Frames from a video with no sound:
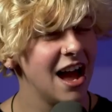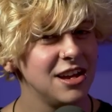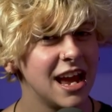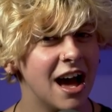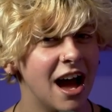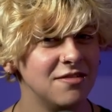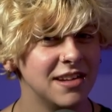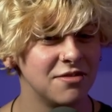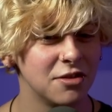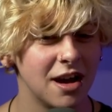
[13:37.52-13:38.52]
I yeah, I've
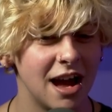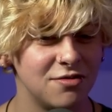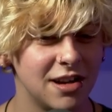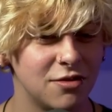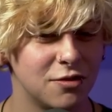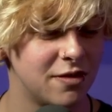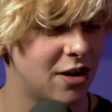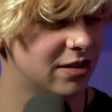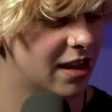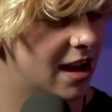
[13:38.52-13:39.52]
never I've never
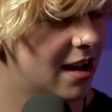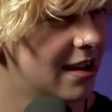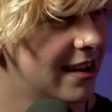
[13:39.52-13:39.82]
felt that.